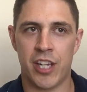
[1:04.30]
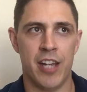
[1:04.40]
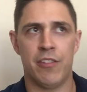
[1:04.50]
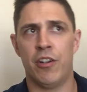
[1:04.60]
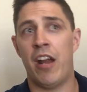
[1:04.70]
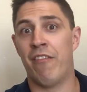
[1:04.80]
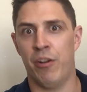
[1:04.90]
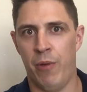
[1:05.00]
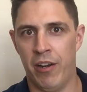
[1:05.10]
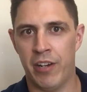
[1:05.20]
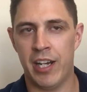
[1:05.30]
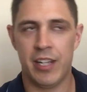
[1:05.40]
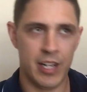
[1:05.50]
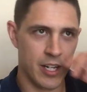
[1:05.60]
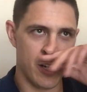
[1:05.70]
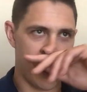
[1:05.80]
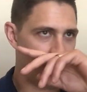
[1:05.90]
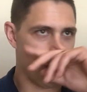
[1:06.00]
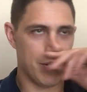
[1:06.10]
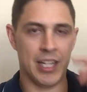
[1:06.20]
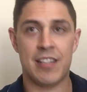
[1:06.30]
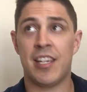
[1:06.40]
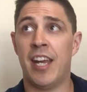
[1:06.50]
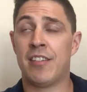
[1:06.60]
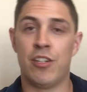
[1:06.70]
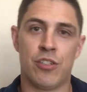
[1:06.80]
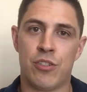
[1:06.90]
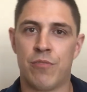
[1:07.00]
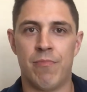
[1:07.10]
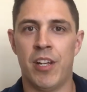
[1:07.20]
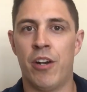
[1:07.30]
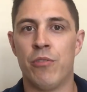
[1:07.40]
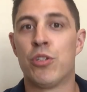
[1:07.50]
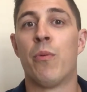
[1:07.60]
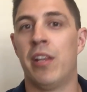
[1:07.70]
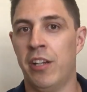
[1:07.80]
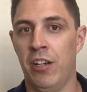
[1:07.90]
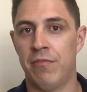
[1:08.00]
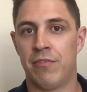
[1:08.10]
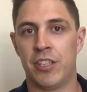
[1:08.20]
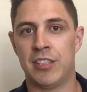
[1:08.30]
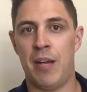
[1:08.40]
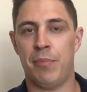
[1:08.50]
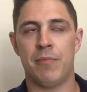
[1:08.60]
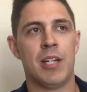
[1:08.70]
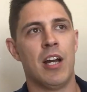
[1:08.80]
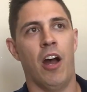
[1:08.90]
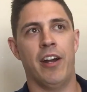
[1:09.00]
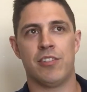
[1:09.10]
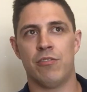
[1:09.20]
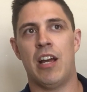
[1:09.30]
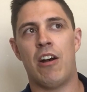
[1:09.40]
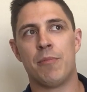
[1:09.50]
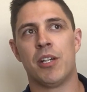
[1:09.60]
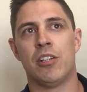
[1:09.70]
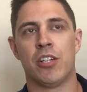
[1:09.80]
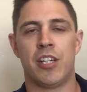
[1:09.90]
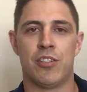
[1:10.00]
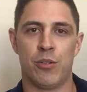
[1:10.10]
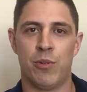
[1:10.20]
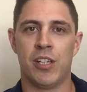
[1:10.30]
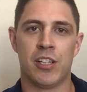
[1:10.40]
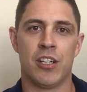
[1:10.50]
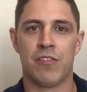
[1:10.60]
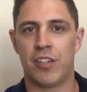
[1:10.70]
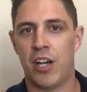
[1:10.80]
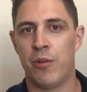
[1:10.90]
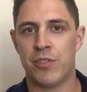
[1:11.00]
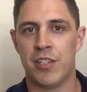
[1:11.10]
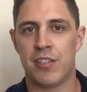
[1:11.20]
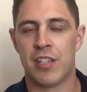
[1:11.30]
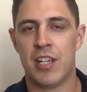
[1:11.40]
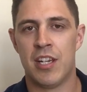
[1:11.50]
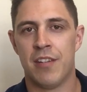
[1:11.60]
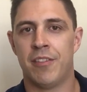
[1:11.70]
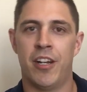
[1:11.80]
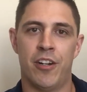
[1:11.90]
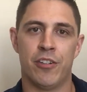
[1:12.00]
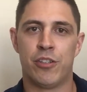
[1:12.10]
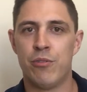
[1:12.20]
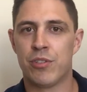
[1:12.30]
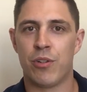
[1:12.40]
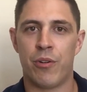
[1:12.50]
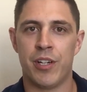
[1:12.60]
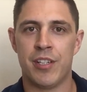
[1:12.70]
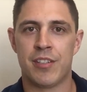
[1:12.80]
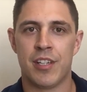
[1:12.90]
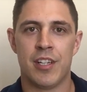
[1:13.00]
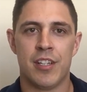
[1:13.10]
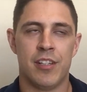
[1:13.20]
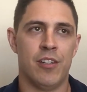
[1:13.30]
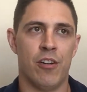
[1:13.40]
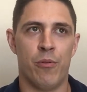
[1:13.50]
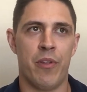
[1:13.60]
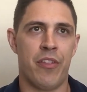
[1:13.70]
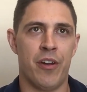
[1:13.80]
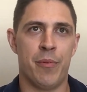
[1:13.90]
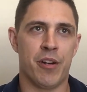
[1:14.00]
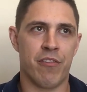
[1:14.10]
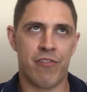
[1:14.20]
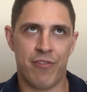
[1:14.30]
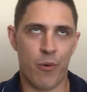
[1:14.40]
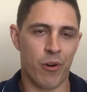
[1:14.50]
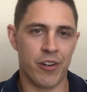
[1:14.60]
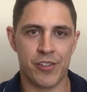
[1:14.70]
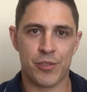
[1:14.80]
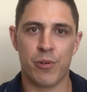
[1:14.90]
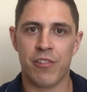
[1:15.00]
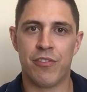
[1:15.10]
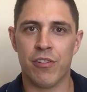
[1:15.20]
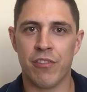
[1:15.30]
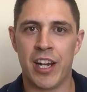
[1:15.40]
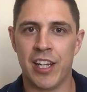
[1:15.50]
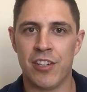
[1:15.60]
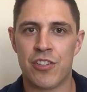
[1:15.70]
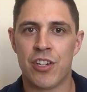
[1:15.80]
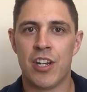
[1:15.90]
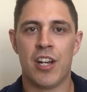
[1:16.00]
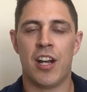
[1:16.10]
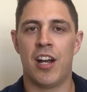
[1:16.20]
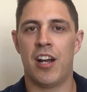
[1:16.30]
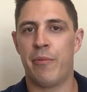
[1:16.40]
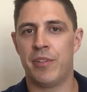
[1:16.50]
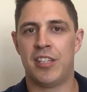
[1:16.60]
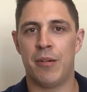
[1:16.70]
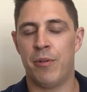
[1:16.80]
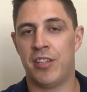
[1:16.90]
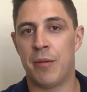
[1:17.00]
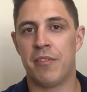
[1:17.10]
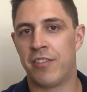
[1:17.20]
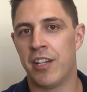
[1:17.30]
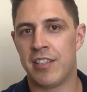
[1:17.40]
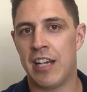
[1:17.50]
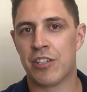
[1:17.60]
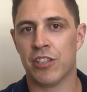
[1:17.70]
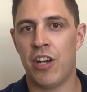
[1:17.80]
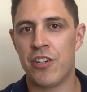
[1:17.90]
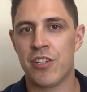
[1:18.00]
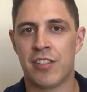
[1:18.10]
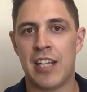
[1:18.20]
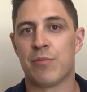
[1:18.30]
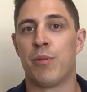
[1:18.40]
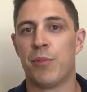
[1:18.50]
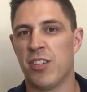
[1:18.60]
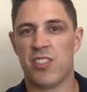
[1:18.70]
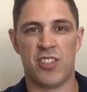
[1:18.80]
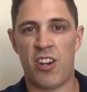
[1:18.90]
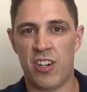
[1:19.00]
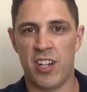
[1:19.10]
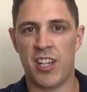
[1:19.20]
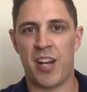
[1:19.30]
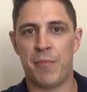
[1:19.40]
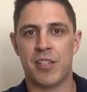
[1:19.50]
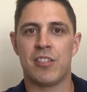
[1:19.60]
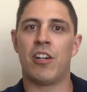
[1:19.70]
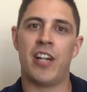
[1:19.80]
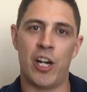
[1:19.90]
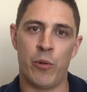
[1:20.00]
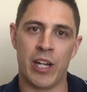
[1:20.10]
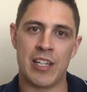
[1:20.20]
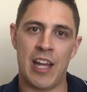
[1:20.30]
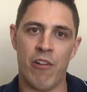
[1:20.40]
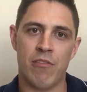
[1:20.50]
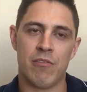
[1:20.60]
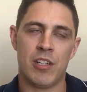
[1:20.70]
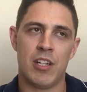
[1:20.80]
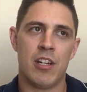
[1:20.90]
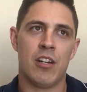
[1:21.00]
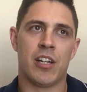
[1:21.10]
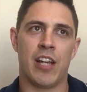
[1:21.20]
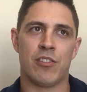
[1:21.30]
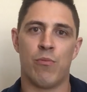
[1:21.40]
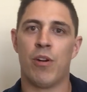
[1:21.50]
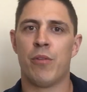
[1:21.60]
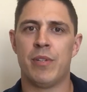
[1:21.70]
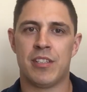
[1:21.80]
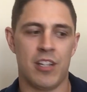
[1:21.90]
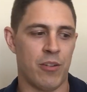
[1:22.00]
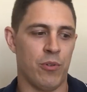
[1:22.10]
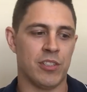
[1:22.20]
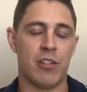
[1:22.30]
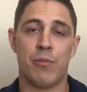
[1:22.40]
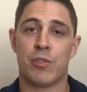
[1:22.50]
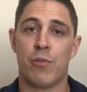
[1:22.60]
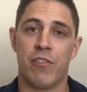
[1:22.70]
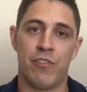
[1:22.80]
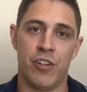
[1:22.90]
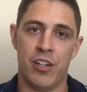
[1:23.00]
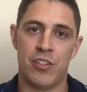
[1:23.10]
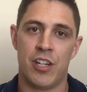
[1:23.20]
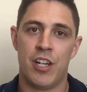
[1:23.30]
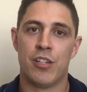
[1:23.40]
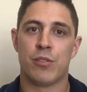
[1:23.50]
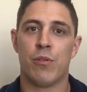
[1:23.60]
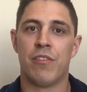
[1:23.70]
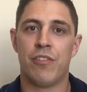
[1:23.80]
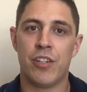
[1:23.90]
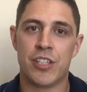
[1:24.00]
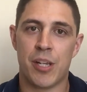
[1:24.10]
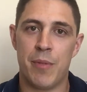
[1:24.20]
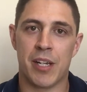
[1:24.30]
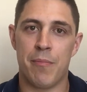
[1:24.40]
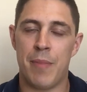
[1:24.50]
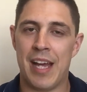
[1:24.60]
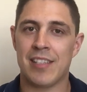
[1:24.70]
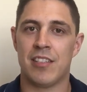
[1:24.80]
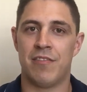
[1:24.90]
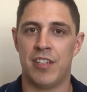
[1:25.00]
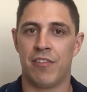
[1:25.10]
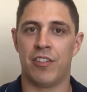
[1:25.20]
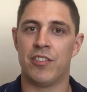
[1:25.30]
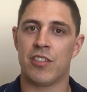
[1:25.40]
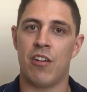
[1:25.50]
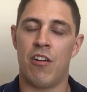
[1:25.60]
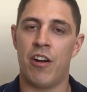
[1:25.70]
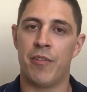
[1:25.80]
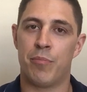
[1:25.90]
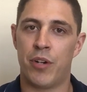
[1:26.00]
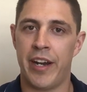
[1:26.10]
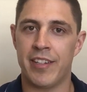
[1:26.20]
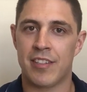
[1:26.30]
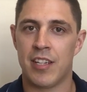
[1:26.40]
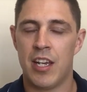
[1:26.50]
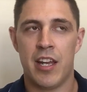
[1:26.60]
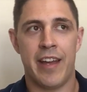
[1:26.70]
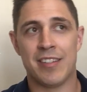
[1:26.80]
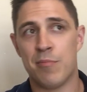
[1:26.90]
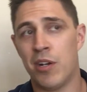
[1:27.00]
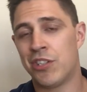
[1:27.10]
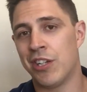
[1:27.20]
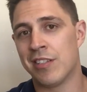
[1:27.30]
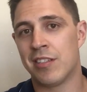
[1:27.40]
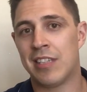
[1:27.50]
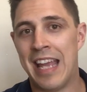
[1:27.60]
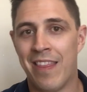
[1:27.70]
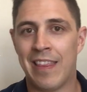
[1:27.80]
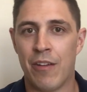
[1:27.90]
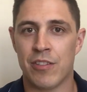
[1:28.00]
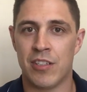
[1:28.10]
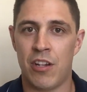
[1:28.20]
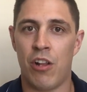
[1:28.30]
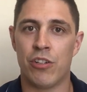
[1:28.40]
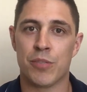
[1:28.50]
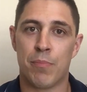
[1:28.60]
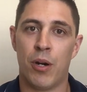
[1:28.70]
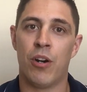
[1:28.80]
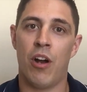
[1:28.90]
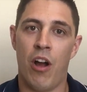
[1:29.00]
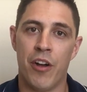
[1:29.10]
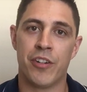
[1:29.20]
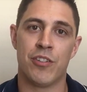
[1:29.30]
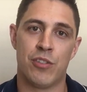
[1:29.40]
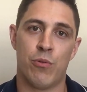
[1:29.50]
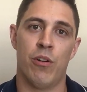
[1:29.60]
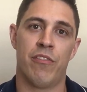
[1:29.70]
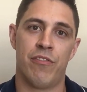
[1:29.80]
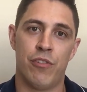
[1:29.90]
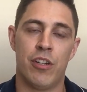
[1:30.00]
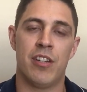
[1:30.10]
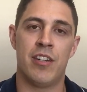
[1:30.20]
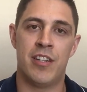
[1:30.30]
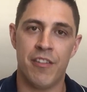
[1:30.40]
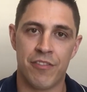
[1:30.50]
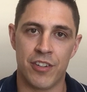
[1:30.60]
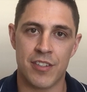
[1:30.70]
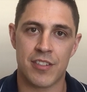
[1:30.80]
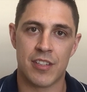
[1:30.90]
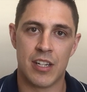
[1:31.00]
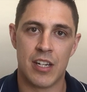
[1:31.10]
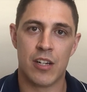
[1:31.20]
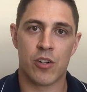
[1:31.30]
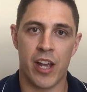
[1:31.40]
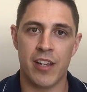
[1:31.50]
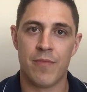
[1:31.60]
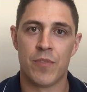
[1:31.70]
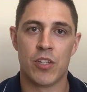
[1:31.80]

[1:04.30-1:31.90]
Okay, they're everywhere, right? And let's say it's in, Terwilliger, for example. All right, so now I'm gonna look in Terwilliger for houses that are 2 stories, within about a 400 square foot range with double front attached garages. That's where I'm gonna start, and then I'm gonna start narrowing it down. Okay, so where do we start? Well, I start with square footage. Square footage can make a massive difference on price, as much as $10,000 per 100 square foot difference, okay?